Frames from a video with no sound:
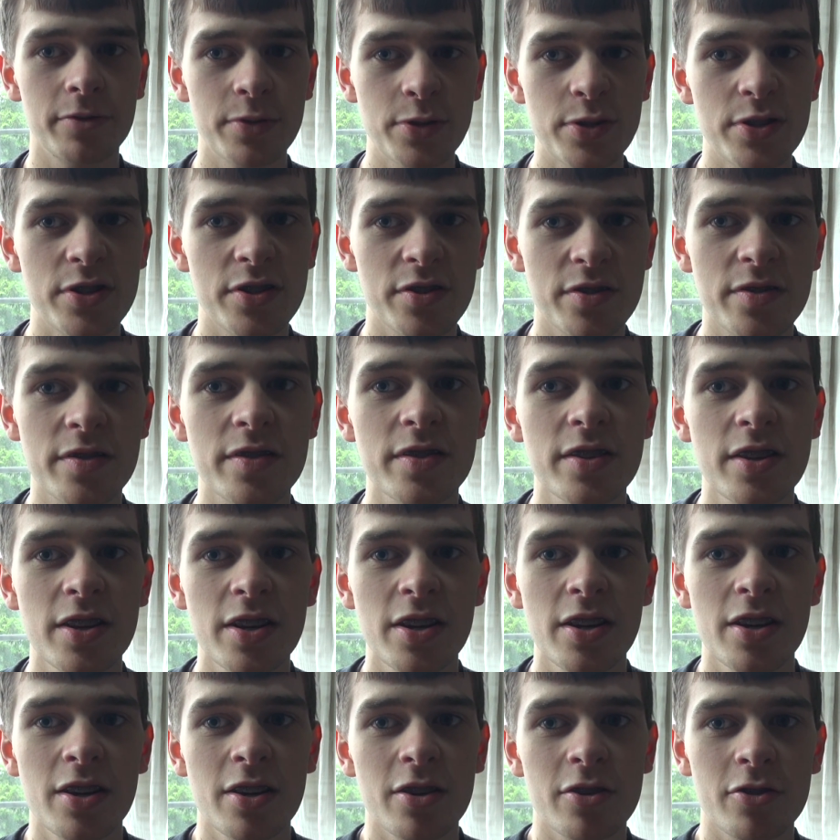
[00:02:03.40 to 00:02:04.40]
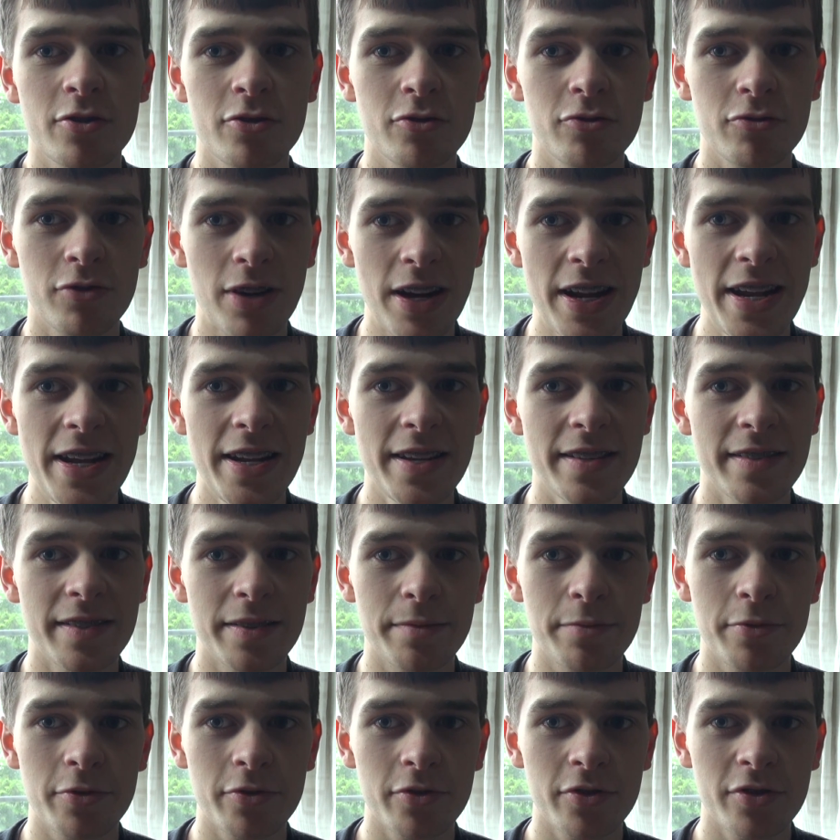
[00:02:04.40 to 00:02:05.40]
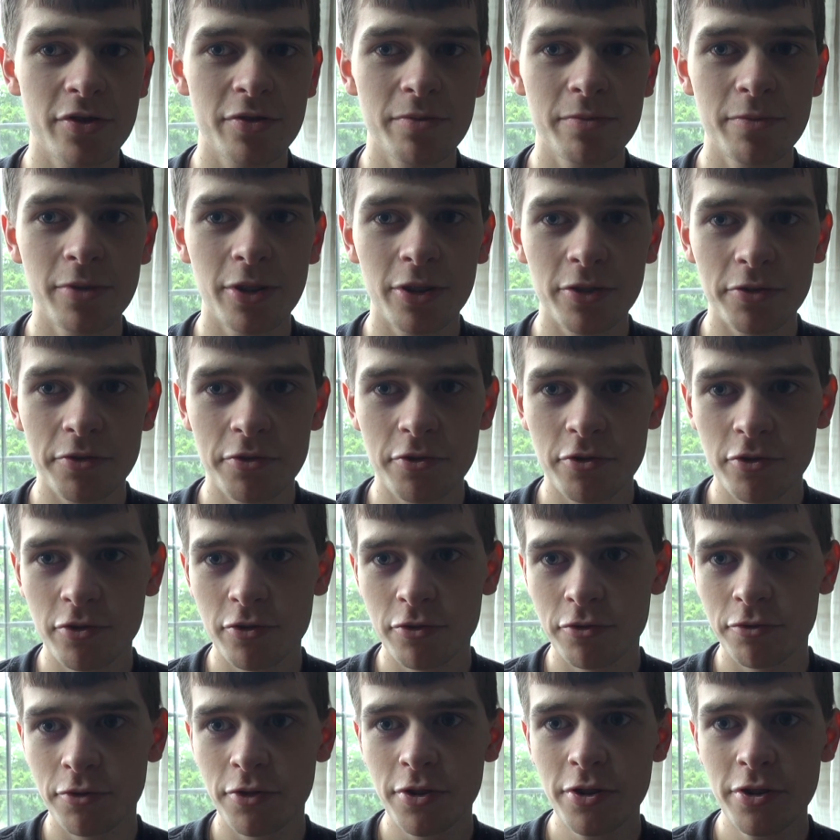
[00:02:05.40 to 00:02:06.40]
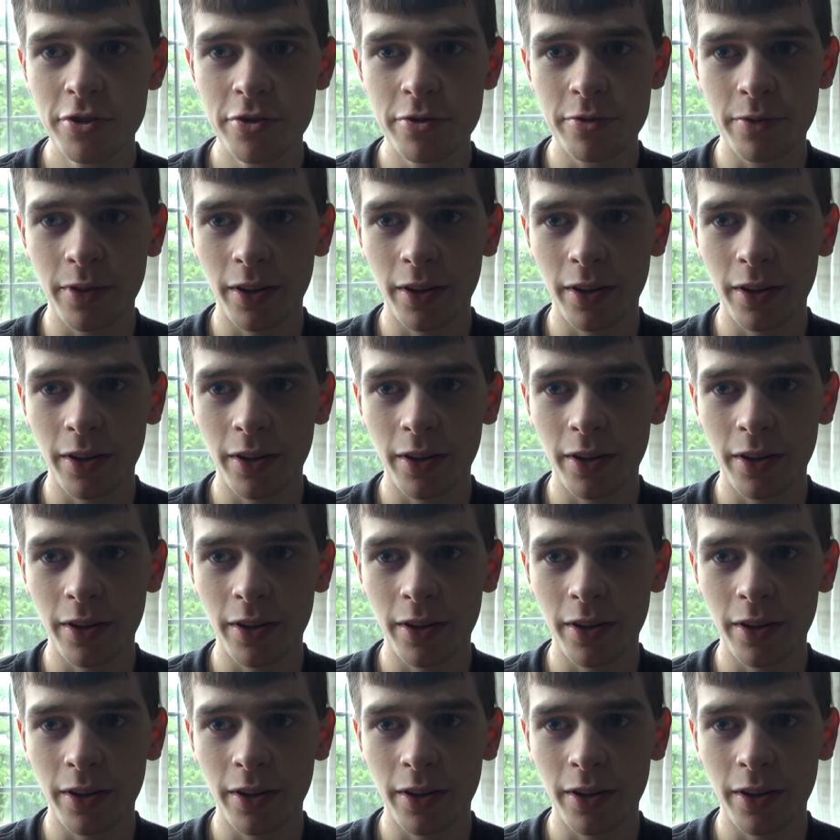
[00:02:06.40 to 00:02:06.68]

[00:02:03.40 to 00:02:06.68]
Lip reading: which is crazy but somewhat true.